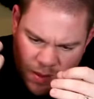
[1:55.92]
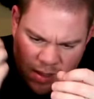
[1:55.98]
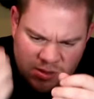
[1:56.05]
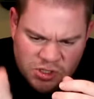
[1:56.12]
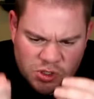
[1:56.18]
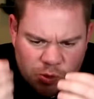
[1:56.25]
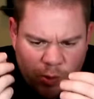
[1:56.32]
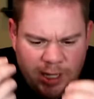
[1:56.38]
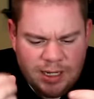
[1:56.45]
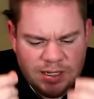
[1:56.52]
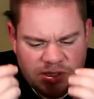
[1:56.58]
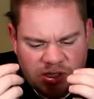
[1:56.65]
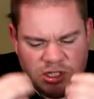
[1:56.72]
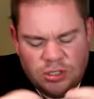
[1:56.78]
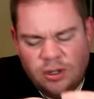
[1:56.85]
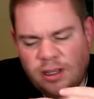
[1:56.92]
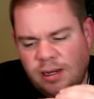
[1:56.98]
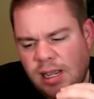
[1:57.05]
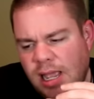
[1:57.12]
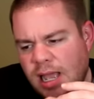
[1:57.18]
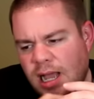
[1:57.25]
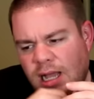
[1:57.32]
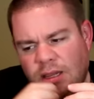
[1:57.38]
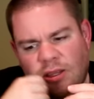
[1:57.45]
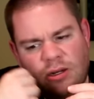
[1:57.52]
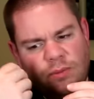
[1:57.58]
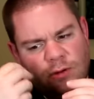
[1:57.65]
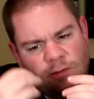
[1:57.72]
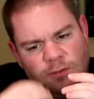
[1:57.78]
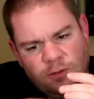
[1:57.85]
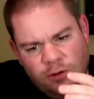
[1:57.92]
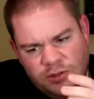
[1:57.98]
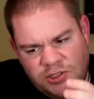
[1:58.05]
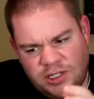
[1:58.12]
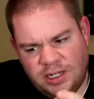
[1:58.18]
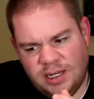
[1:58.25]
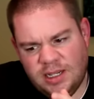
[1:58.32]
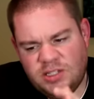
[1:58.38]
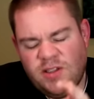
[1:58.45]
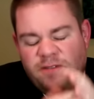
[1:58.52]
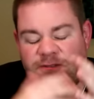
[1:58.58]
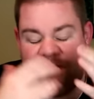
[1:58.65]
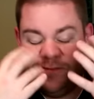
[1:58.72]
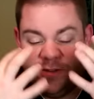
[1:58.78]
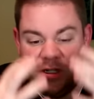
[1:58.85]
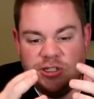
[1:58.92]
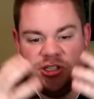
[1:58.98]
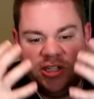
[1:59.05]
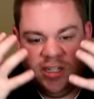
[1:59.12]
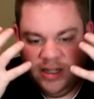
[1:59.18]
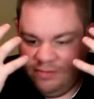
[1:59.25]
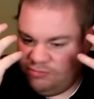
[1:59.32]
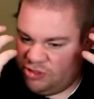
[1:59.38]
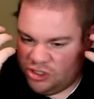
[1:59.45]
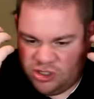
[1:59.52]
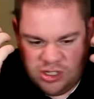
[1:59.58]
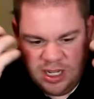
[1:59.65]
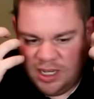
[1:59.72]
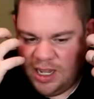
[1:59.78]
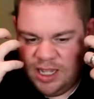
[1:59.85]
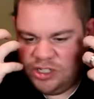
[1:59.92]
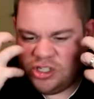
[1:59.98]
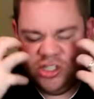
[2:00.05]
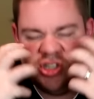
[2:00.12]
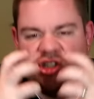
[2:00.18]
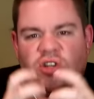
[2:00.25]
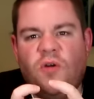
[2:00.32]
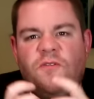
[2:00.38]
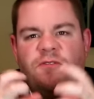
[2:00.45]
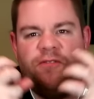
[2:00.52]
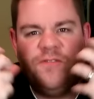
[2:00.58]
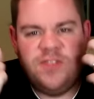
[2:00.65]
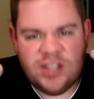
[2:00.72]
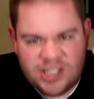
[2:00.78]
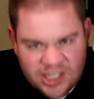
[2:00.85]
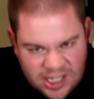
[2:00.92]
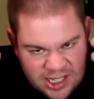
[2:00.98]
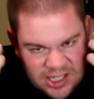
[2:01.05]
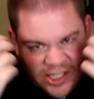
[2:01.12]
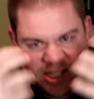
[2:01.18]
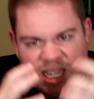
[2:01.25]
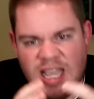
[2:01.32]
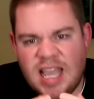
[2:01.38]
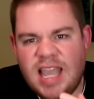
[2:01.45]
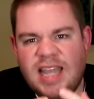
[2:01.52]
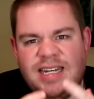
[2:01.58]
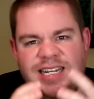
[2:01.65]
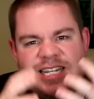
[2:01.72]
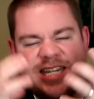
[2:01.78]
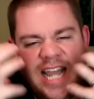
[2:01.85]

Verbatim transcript: sweetness to it, a little bit of roastiness, fudgy, just it, it's just so viscous and